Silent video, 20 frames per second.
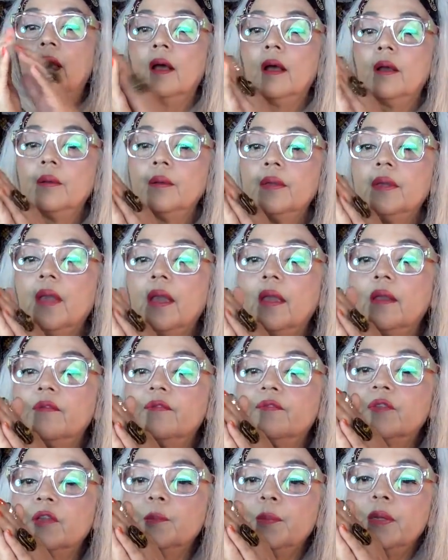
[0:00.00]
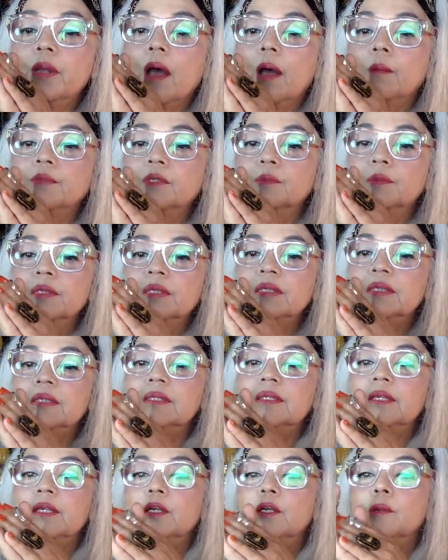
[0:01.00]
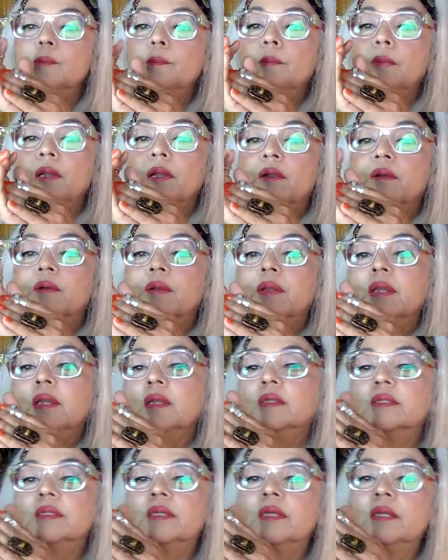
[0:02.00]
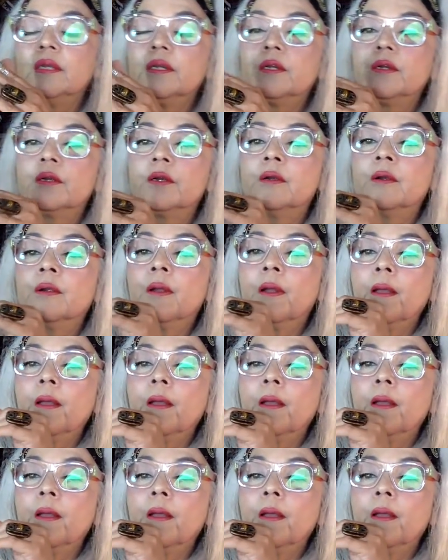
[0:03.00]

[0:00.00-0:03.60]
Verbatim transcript: Okay, Flippin' Optimist is here. Mary is here.